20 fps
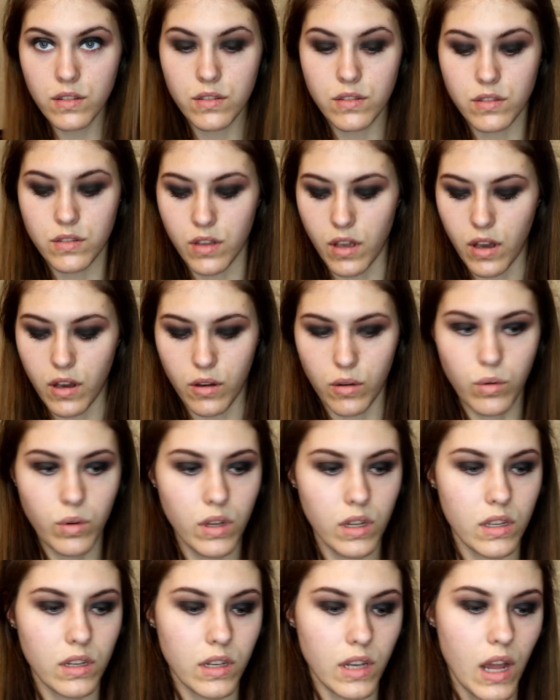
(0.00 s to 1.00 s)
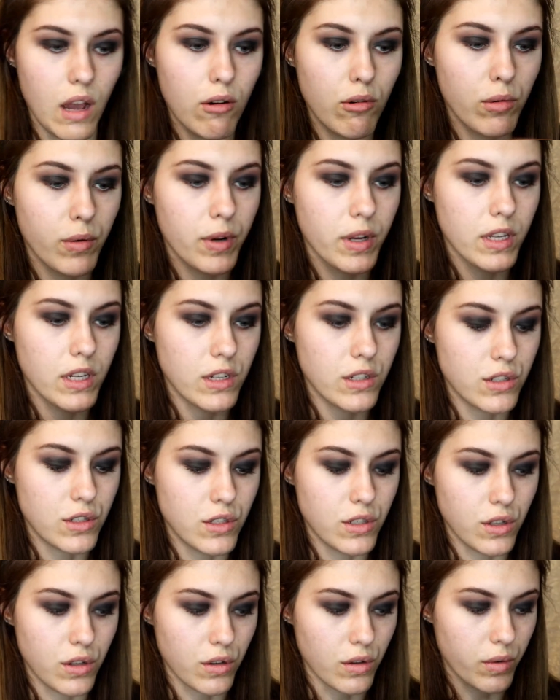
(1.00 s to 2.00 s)
So now what we're gonna
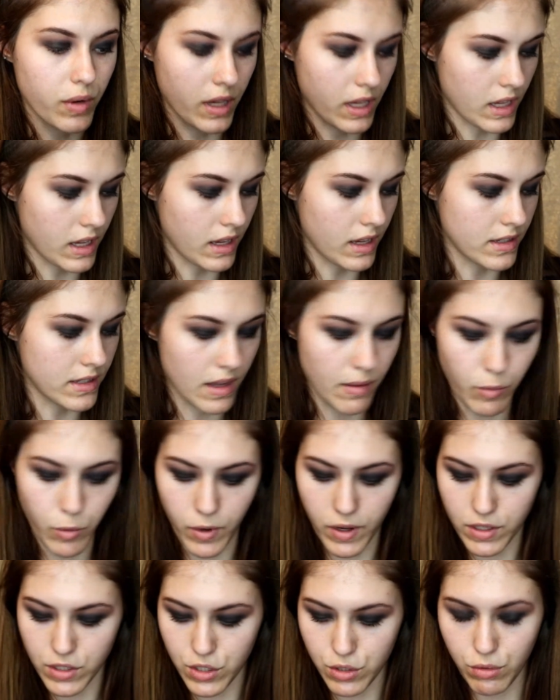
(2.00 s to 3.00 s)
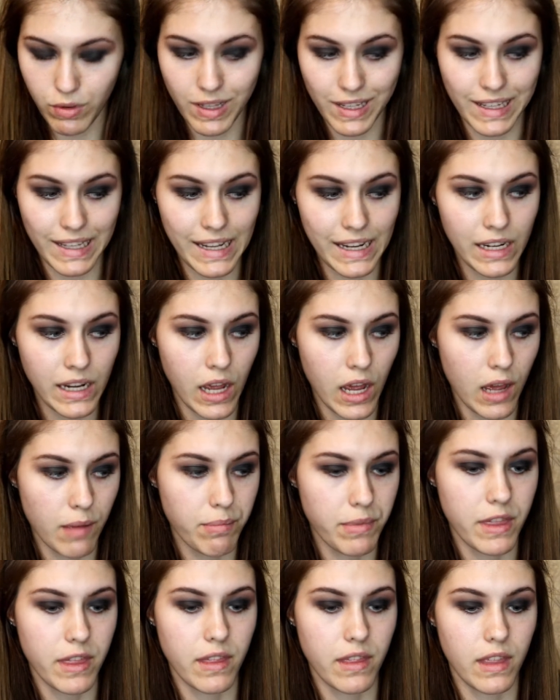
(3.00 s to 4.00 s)
do is I'm going to clean up
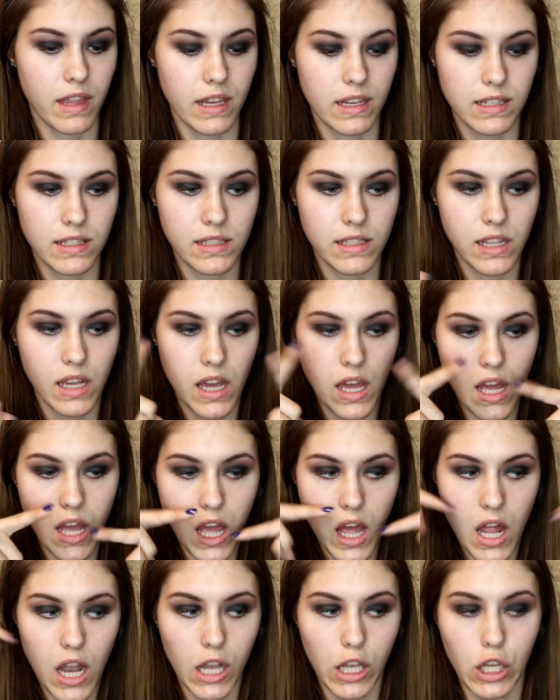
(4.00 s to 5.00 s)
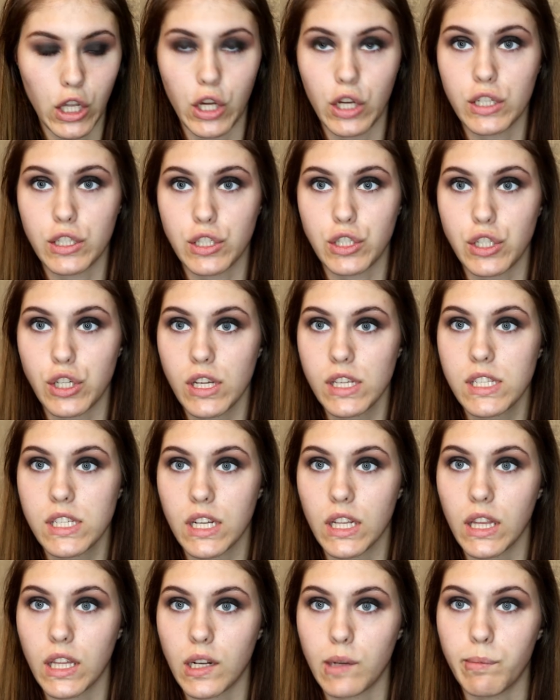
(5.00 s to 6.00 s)
this look just a
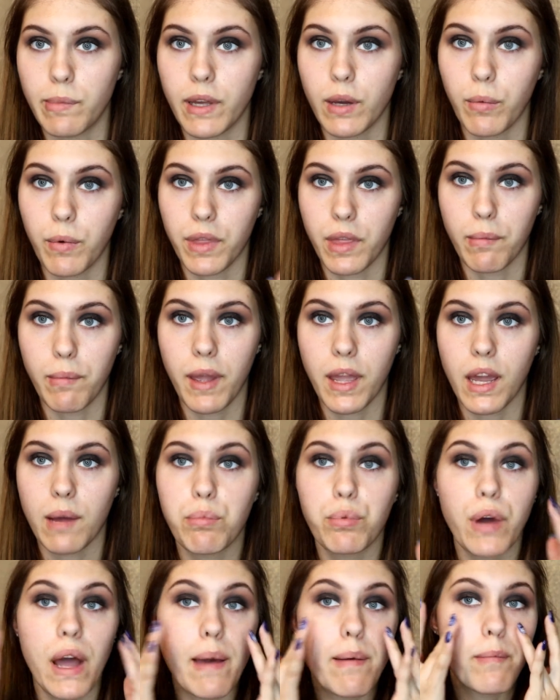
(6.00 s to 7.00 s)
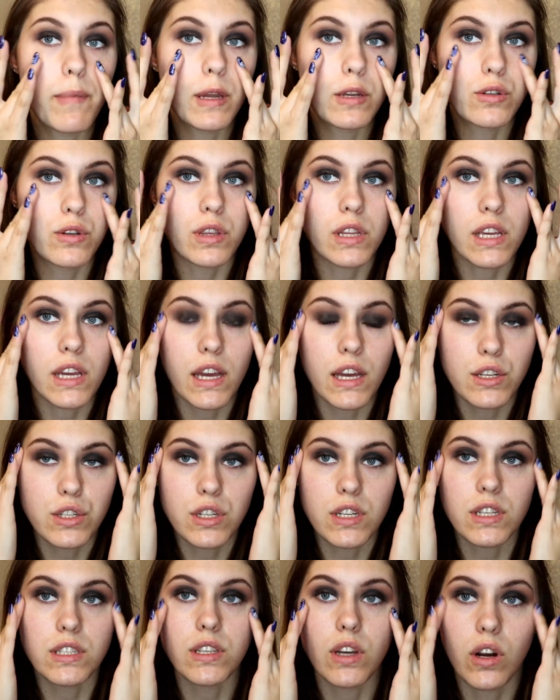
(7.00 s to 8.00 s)
little bit with a makeup wipe, make sure the
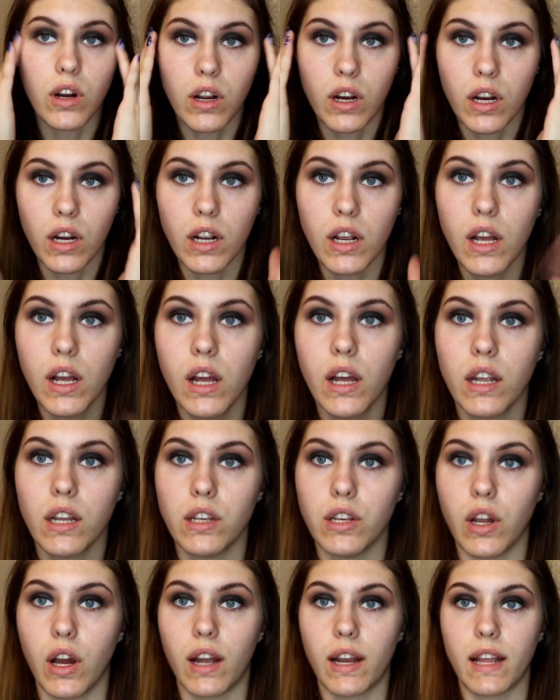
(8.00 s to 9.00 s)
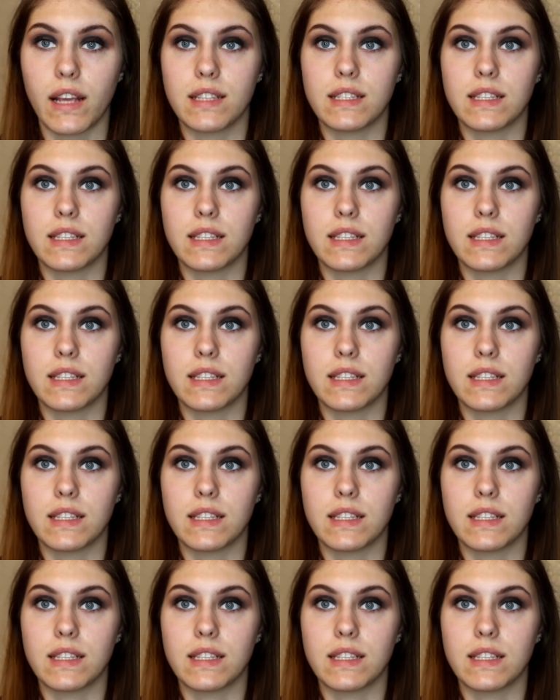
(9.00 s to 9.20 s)
edges are not as